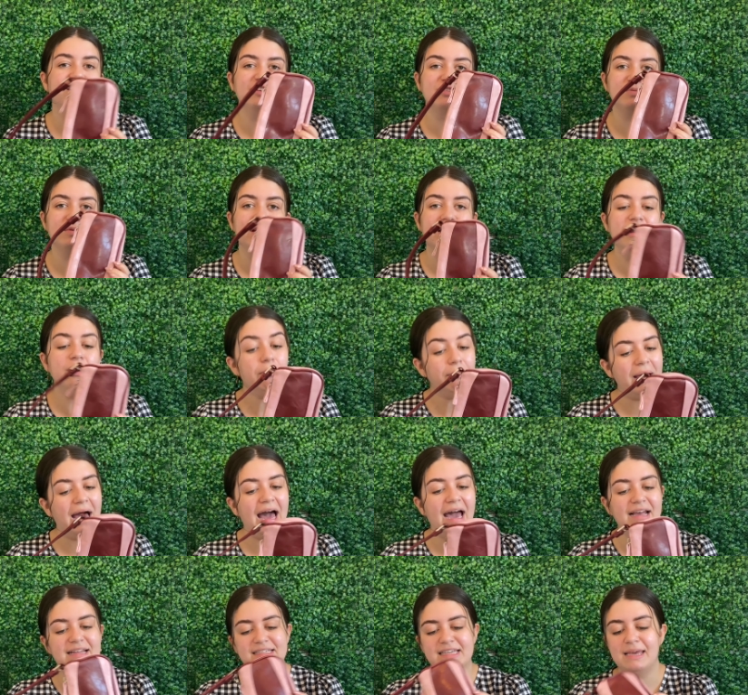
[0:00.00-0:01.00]
you just want a little
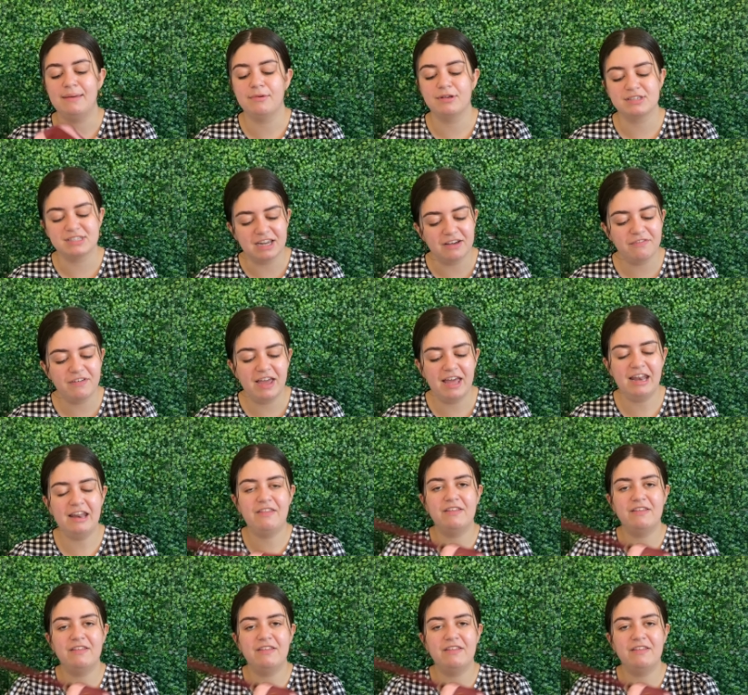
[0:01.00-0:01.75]
bag to keep your stuff in.